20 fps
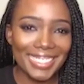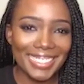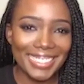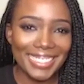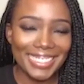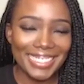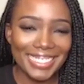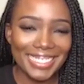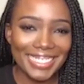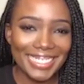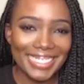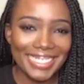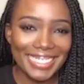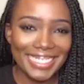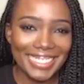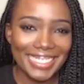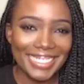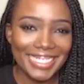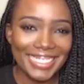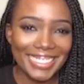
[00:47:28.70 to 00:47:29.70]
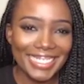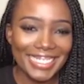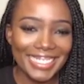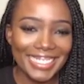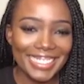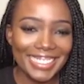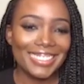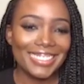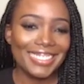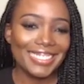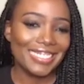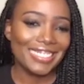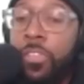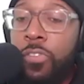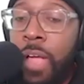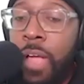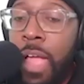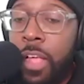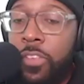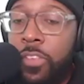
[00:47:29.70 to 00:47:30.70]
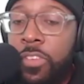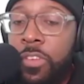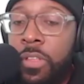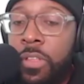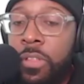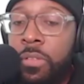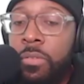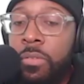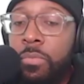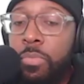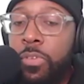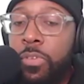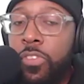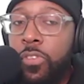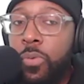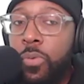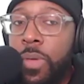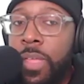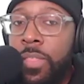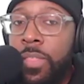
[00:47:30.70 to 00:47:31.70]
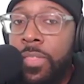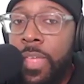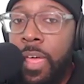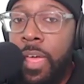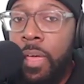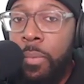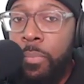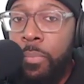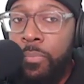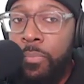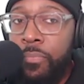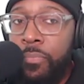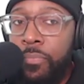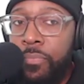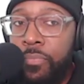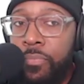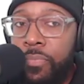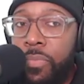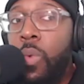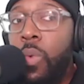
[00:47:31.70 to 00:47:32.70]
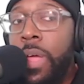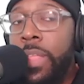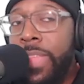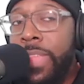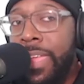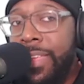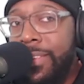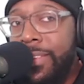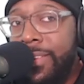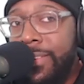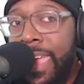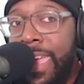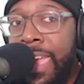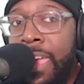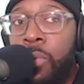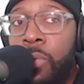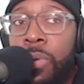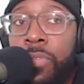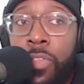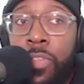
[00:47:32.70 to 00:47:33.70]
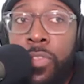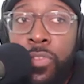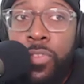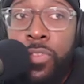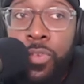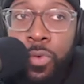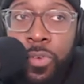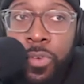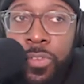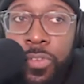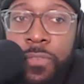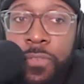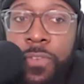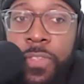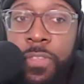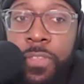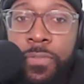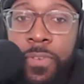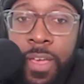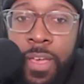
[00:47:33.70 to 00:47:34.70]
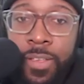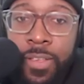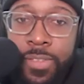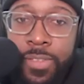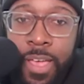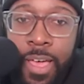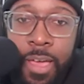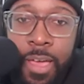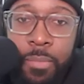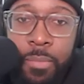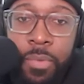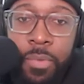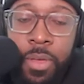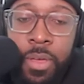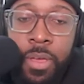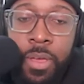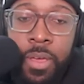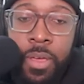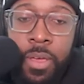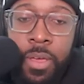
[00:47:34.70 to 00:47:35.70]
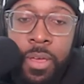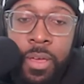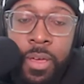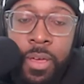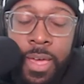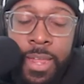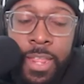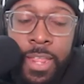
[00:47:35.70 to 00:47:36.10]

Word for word: be the interaction between them when they sing with the daughter for the first time Mm.